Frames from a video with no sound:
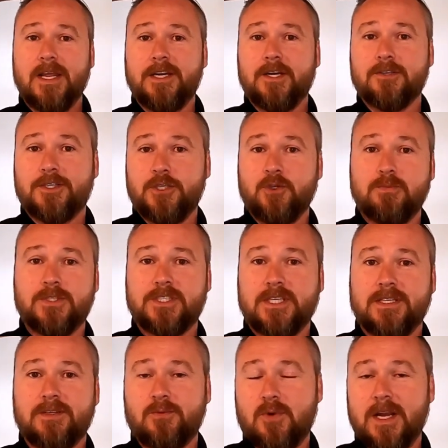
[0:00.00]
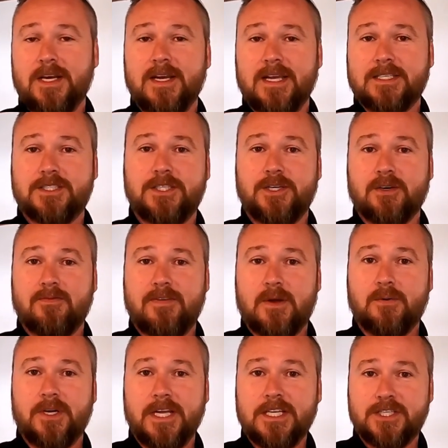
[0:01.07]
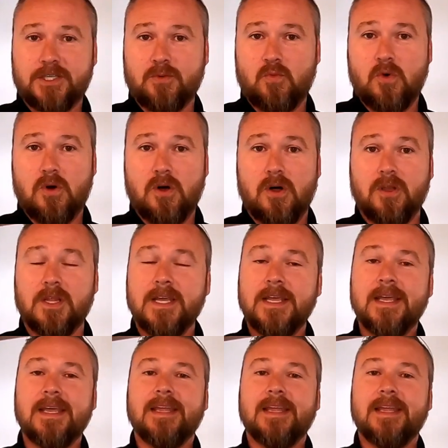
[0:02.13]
and your tube's sitting right next to your foundation wall,